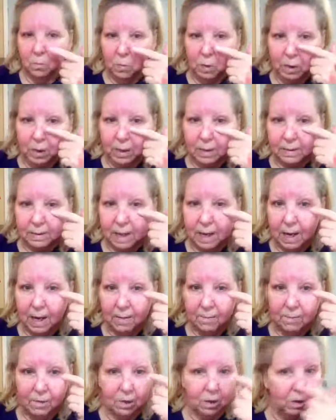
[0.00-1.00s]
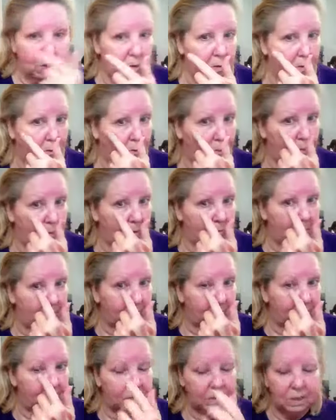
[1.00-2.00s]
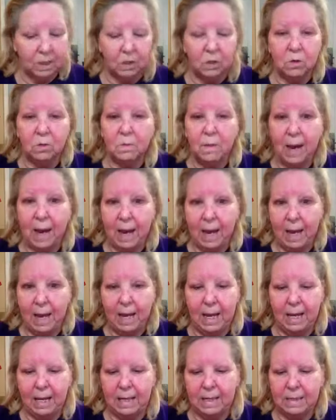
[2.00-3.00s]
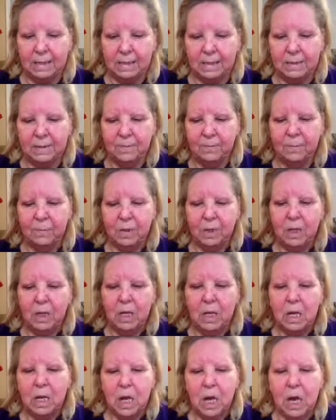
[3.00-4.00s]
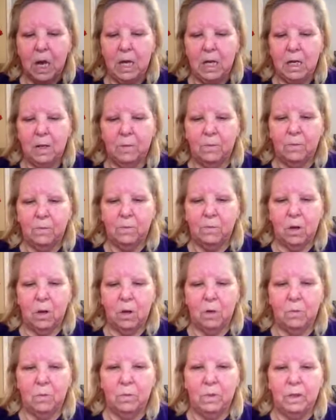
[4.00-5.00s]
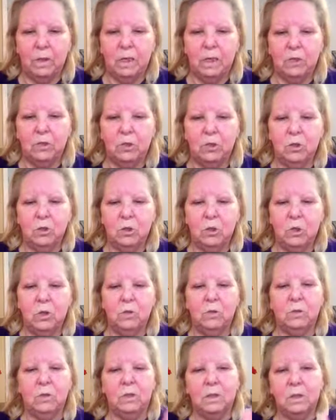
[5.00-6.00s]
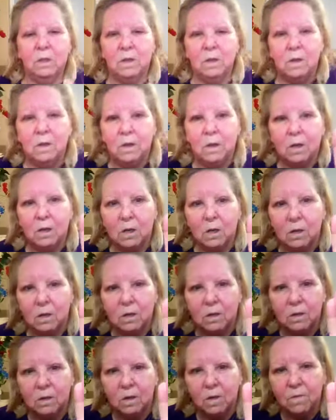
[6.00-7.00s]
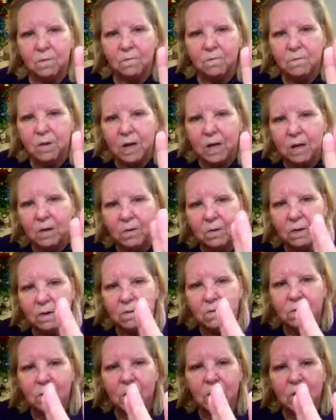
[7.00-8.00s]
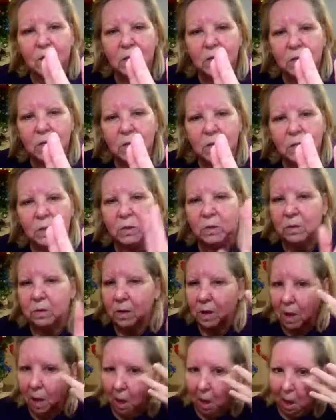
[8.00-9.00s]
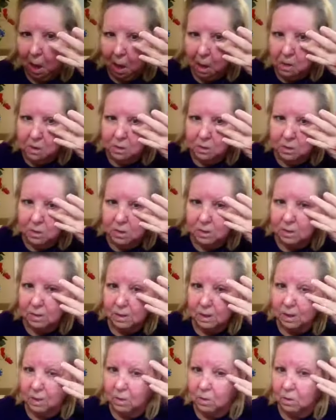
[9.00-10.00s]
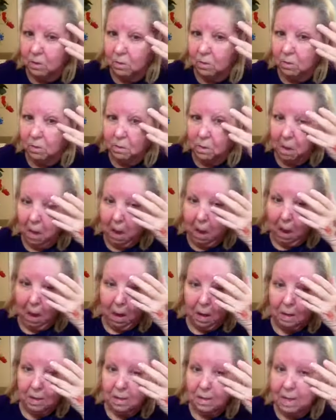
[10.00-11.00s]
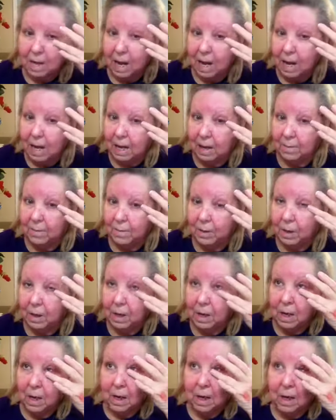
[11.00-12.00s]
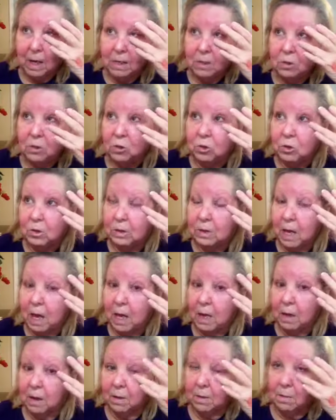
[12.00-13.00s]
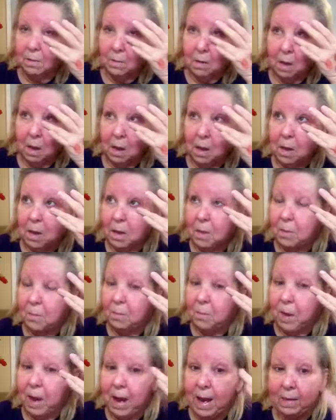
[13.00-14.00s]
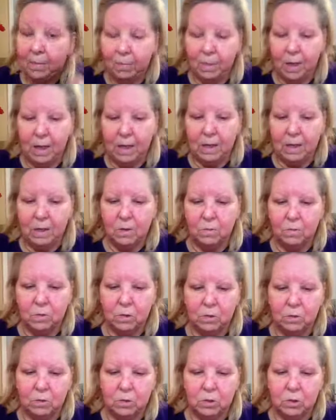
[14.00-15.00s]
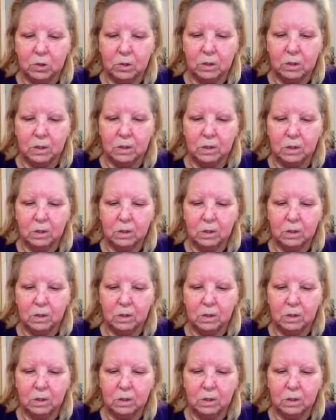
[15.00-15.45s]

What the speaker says: because I have a little puffiness under my eyes. And on this, you use, look, very, very little. Just a little dab. And you just kind of pat that in real good.